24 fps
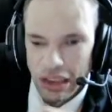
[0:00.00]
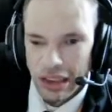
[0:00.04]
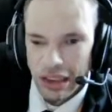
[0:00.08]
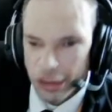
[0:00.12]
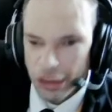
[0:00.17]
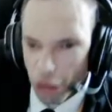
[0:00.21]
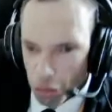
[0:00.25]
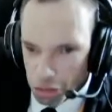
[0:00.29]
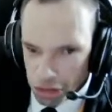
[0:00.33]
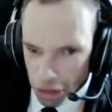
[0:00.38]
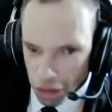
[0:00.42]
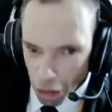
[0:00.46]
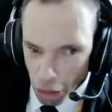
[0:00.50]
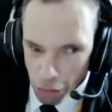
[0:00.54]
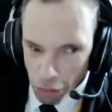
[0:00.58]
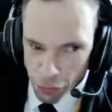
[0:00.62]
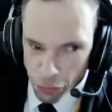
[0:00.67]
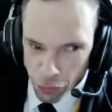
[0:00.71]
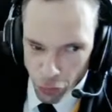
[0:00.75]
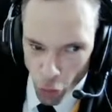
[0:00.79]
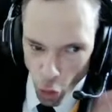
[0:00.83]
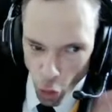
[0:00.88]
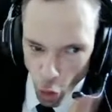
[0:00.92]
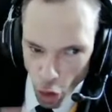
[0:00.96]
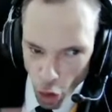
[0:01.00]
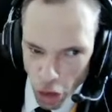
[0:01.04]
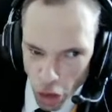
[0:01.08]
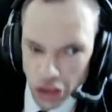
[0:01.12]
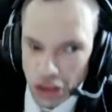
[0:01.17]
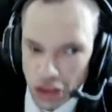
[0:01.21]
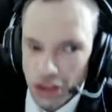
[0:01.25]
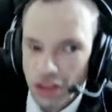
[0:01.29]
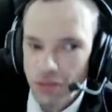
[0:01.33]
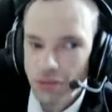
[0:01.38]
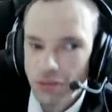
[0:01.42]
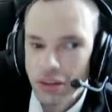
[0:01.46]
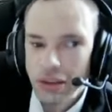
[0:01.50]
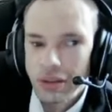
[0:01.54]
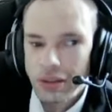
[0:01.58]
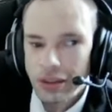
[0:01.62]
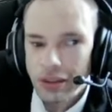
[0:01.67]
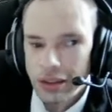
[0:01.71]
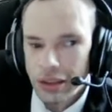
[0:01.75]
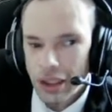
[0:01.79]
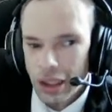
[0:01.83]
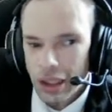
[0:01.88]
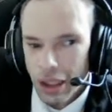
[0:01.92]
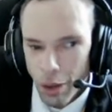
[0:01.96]
So go forward
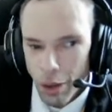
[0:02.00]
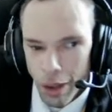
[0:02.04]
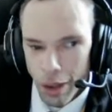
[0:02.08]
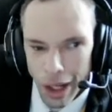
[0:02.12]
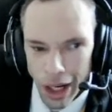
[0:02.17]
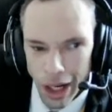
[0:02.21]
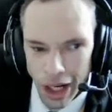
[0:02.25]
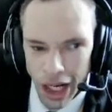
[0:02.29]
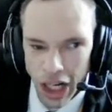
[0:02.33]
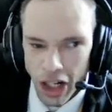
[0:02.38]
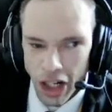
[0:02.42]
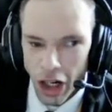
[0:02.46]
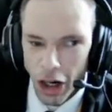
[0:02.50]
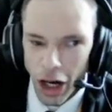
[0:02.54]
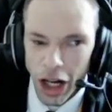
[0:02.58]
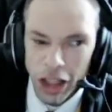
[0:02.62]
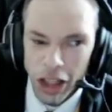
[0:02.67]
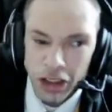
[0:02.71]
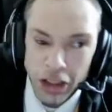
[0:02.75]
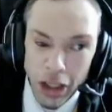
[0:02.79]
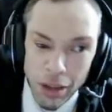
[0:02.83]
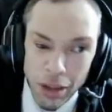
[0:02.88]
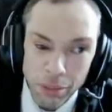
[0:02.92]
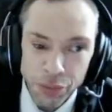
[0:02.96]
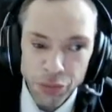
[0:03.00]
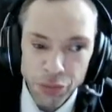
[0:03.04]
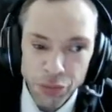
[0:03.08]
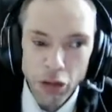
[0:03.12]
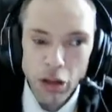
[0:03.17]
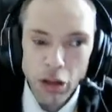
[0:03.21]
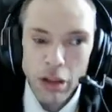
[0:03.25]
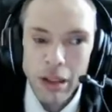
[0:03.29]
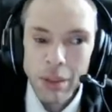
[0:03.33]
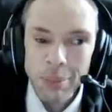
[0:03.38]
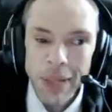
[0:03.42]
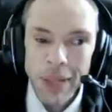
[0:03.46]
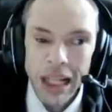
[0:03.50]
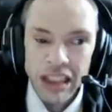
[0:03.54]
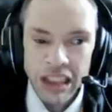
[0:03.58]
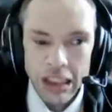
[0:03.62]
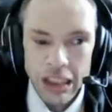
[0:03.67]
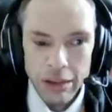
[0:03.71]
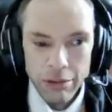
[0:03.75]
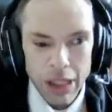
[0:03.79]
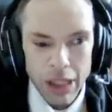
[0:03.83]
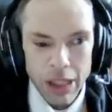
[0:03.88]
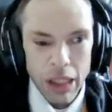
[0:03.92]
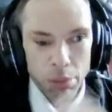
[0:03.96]
and let I come through the
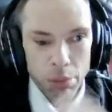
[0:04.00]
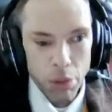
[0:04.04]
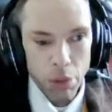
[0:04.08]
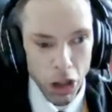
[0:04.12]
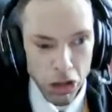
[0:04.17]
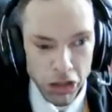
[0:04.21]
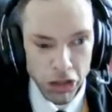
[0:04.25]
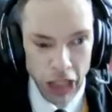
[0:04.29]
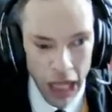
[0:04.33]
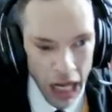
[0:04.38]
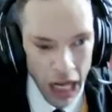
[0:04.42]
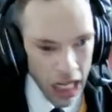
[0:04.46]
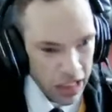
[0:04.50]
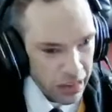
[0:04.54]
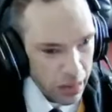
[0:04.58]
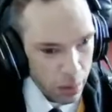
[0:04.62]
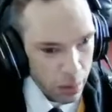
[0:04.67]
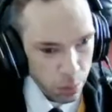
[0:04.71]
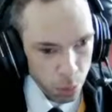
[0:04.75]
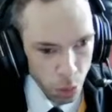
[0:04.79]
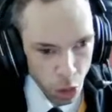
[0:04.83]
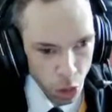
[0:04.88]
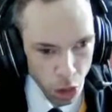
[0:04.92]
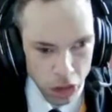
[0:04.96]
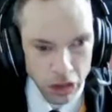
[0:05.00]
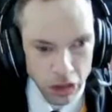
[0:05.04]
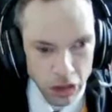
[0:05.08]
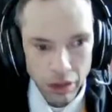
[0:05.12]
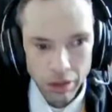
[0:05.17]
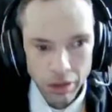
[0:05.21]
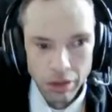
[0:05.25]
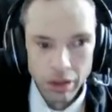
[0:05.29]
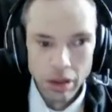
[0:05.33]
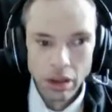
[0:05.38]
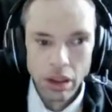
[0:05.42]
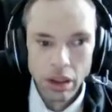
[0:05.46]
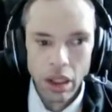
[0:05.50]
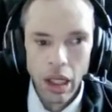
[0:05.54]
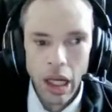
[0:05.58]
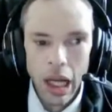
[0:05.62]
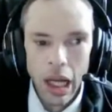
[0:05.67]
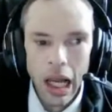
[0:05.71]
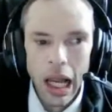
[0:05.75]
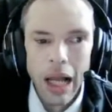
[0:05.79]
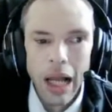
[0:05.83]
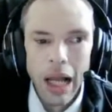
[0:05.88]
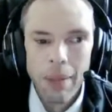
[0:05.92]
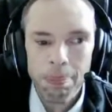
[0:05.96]
Magic Railroad as it would,
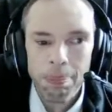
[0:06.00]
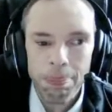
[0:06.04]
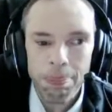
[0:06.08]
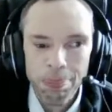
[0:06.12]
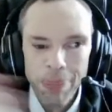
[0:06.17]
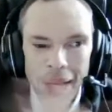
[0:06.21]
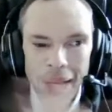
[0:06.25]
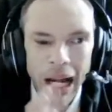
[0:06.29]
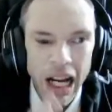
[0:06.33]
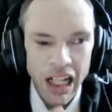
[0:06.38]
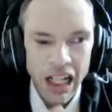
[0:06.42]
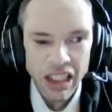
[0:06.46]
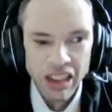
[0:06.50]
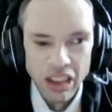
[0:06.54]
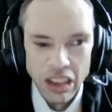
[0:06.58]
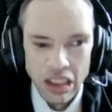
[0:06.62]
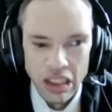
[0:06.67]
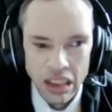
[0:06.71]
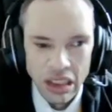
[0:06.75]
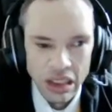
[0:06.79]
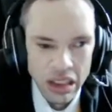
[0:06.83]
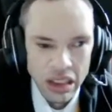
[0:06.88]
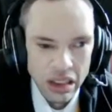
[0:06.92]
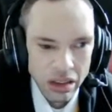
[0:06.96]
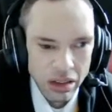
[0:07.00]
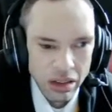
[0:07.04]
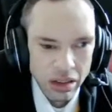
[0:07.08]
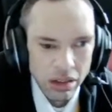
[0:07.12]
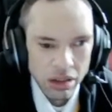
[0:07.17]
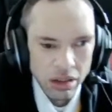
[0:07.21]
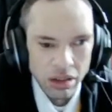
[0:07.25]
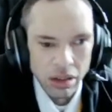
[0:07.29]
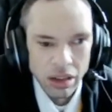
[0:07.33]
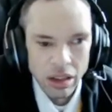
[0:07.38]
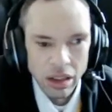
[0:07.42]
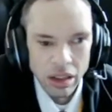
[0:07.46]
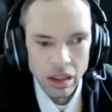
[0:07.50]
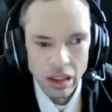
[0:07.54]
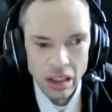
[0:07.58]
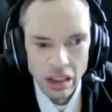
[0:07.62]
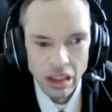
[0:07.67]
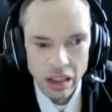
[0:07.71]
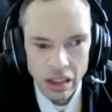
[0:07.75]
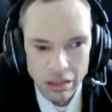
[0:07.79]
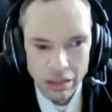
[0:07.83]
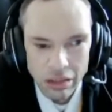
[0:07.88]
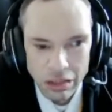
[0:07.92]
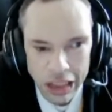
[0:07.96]
and bang.
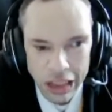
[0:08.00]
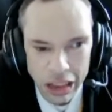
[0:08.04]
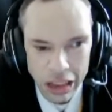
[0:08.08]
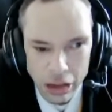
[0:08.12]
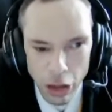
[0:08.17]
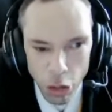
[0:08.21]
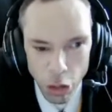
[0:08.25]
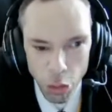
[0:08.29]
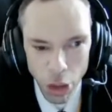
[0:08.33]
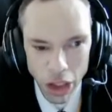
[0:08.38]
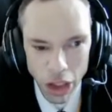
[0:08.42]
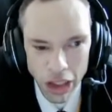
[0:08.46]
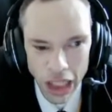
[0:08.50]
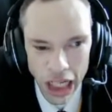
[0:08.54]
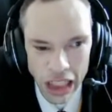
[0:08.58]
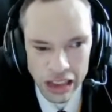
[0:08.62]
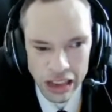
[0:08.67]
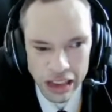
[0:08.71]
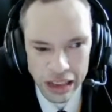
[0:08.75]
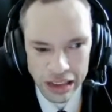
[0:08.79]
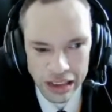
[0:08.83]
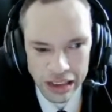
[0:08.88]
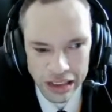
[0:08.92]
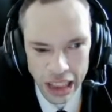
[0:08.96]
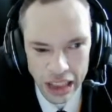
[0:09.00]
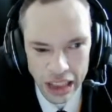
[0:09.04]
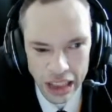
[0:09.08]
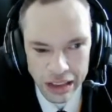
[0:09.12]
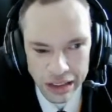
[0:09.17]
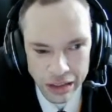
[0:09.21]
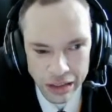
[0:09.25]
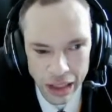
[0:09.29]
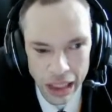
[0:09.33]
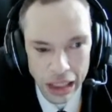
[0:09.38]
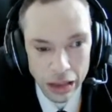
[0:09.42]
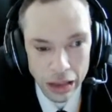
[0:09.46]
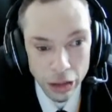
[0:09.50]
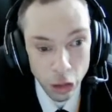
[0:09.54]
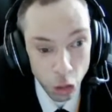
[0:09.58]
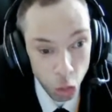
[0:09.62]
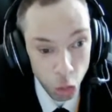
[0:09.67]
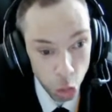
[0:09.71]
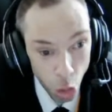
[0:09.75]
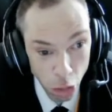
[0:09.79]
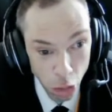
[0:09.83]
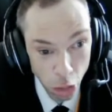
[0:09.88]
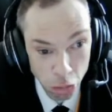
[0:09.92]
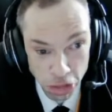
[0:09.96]
Do you know what Lady says in
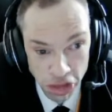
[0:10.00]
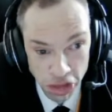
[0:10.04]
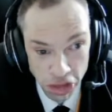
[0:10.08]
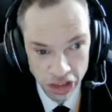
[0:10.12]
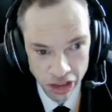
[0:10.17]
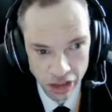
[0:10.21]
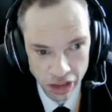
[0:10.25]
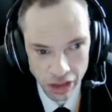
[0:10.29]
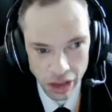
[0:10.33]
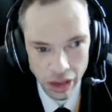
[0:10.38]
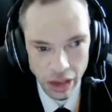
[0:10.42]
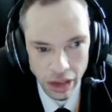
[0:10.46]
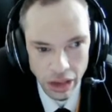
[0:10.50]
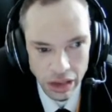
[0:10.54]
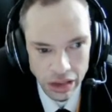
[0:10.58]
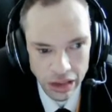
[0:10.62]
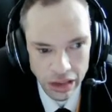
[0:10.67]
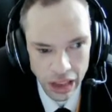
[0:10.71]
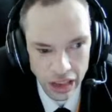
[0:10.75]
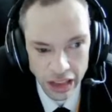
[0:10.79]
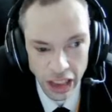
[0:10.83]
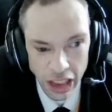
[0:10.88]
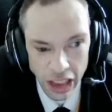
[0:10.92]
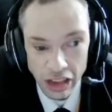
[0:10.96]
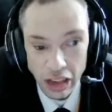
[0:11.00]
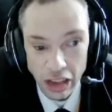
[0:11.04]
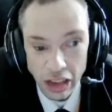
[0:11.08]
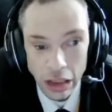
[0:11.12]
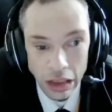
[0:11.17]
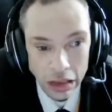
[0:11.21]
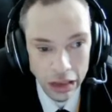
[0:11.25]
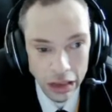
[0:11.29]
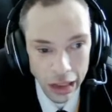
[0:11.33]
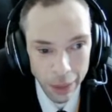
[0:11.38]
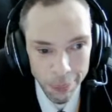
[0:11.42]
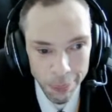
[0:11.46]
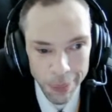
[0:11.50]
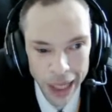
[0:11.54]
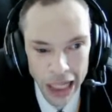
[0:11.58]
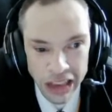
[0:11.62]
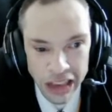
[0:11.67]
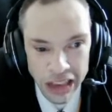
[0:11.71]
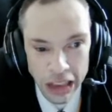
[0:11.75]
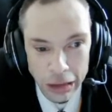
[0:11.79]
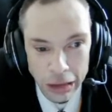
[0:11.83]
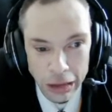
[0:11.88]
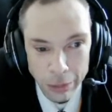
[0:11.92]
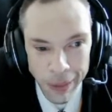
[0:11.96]
quotes? She said, the
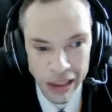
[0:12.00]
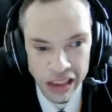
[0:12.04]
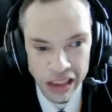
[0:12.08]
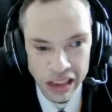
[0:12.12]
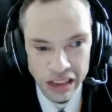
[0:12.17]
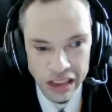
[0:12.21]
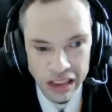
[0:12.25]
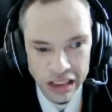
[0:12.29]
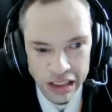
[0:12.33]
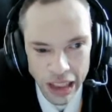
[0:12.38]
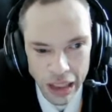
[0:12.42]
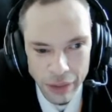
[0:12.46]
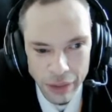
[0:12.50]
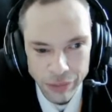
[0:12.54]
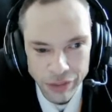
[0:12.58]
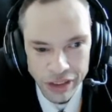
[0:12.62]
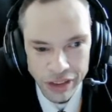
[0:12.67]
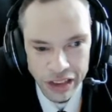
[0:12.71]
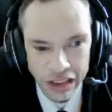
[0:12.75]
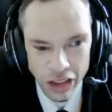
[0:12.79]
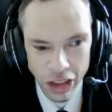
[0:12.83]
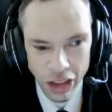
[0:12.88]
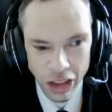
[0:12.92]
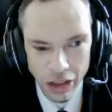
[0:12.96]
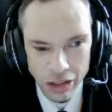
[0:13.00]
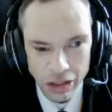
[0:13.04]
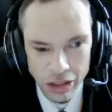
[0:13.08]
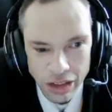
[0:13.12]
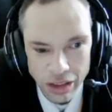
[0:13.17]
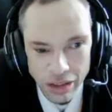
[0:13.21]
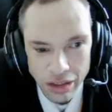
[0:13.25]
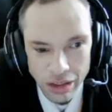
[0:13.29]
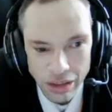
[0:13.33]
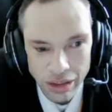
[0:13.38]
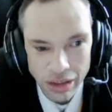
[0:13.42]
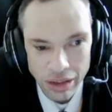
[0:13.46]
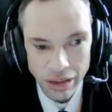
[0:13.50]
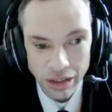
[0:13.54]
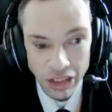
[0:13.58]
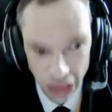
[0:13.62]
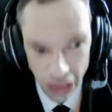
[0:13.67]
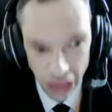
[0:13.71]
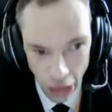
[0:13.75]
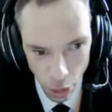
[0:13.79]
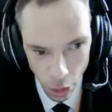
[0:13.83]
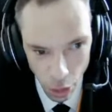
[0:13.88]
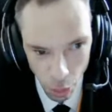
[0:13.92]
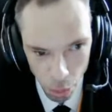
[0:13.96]
magic's been safe inside
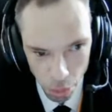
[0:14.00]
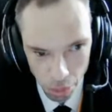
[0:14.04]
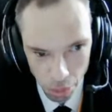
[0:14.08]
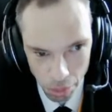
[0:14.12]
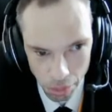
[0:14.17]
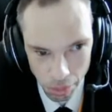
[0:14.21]
you.